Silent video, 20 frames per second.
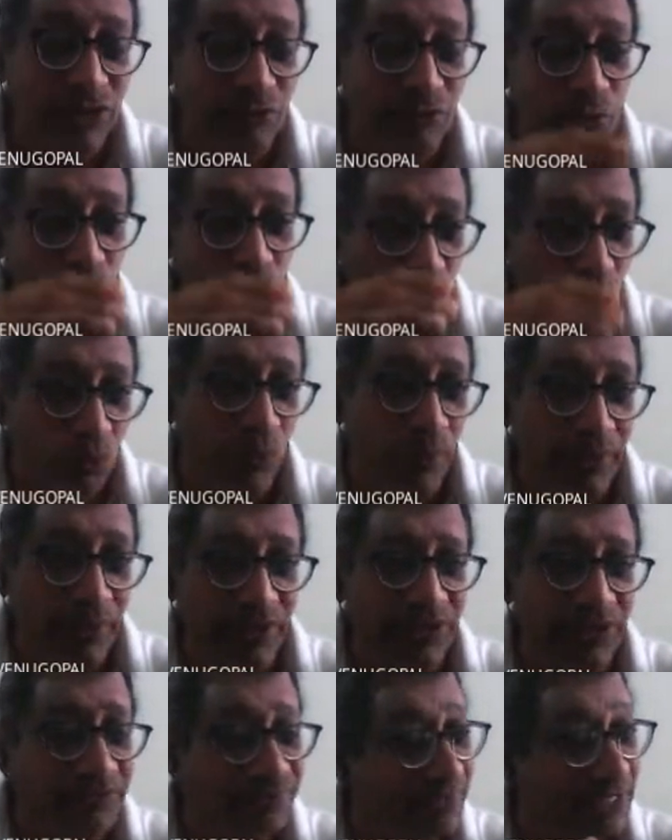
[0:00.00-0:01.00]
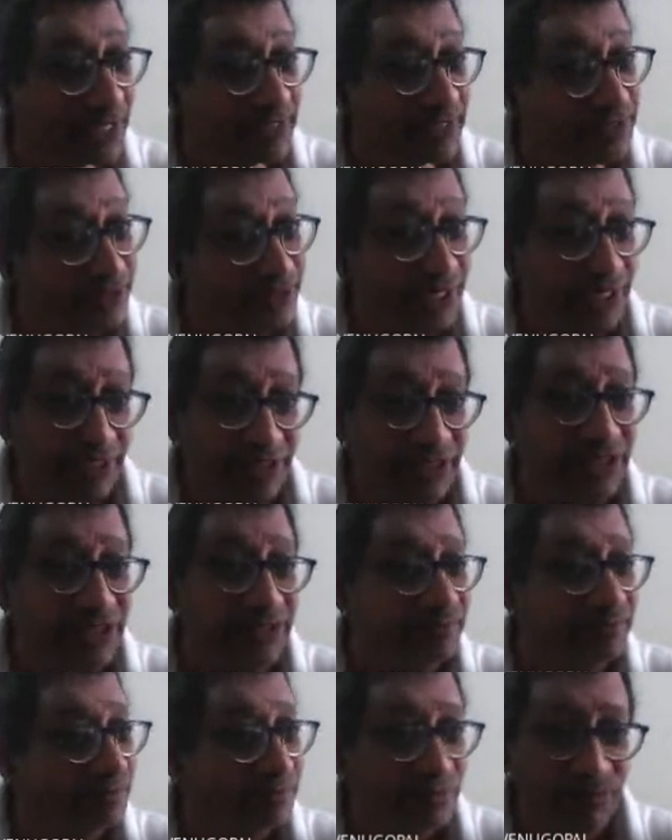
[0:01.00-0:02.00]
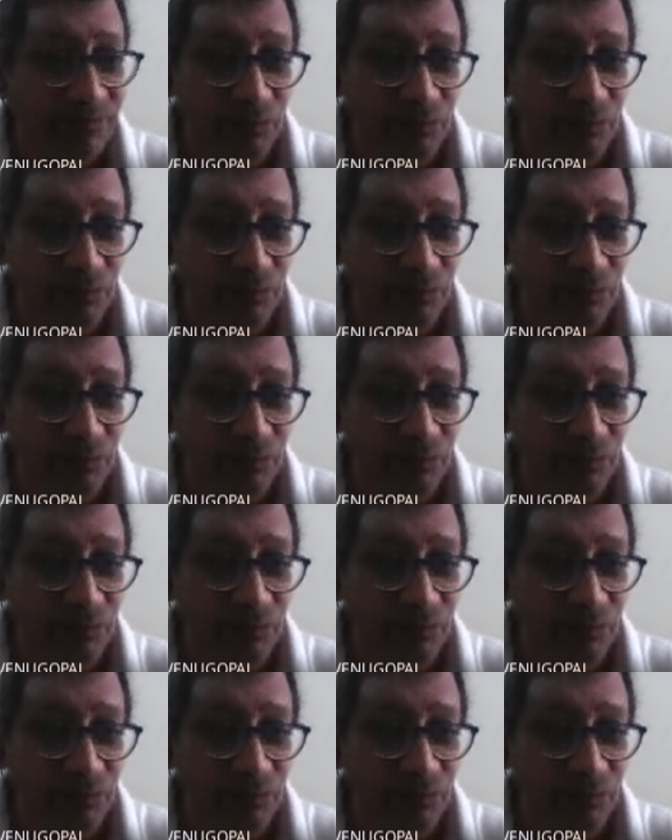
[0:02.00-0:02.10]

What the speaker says: This blue ones we can change.